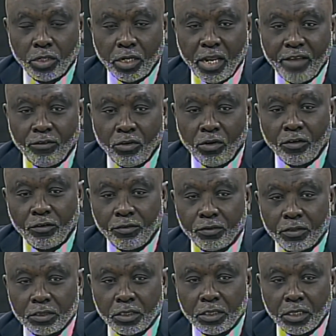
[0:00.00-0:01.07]
level of
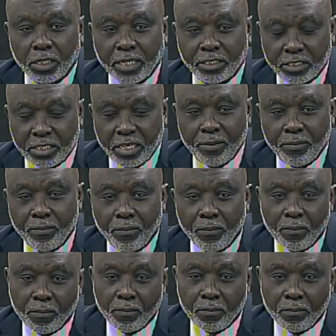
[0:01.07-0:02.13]
at the same
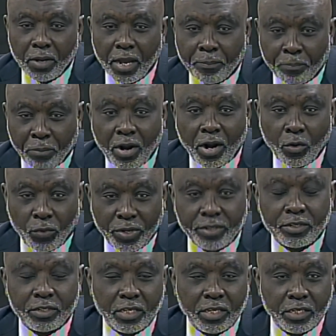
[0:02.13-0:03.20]
a par with
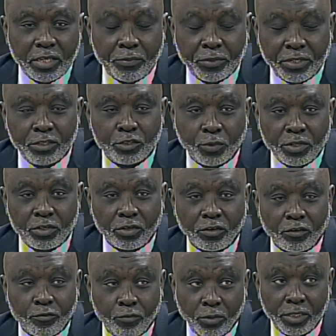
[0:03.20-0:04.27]
the Deputy Inspector
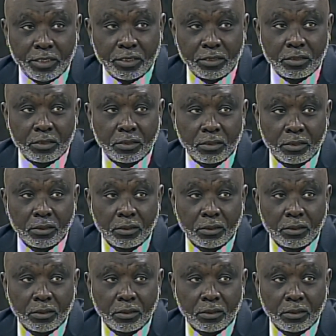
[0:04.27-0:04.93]
General of Police.